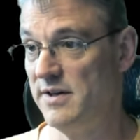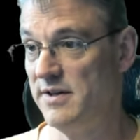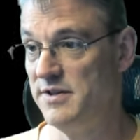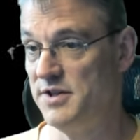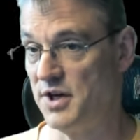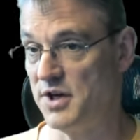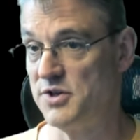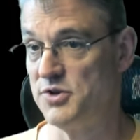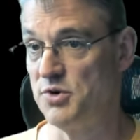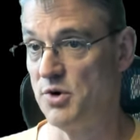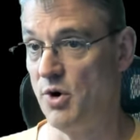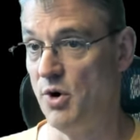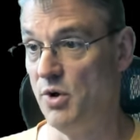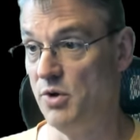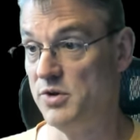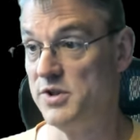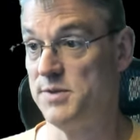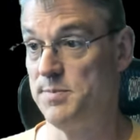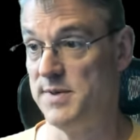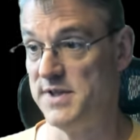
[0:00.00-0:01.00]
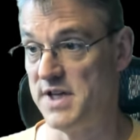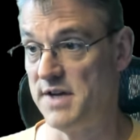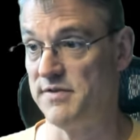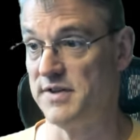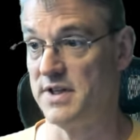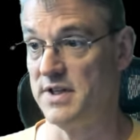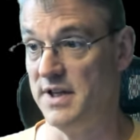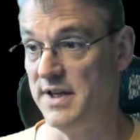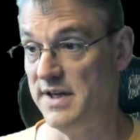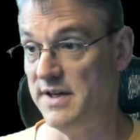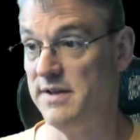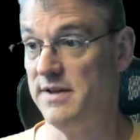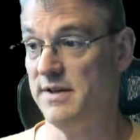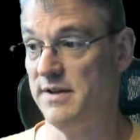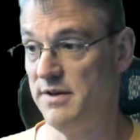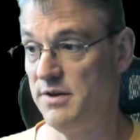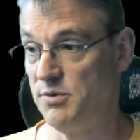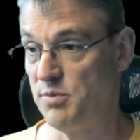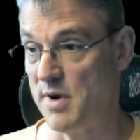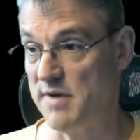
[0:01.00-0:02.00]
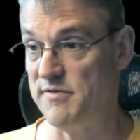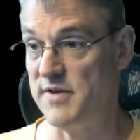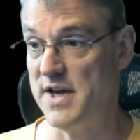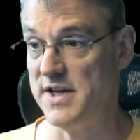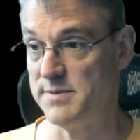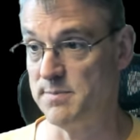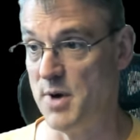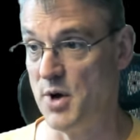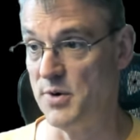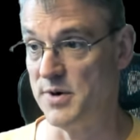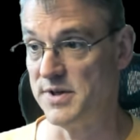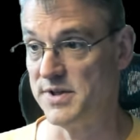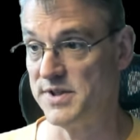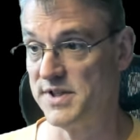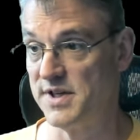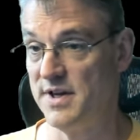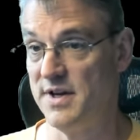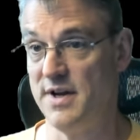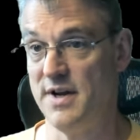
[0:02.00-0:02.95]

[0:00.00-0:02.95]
to control specifically three phase motors.